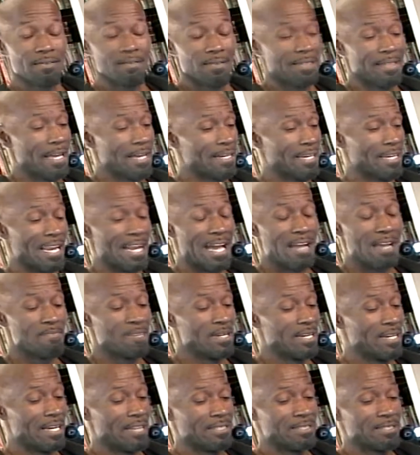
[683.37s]
that
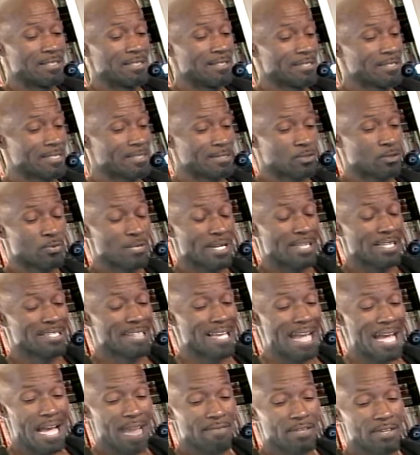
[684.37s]
lineman that just creates
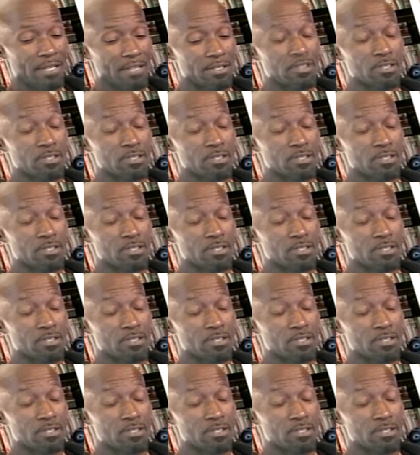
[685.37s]
havoc,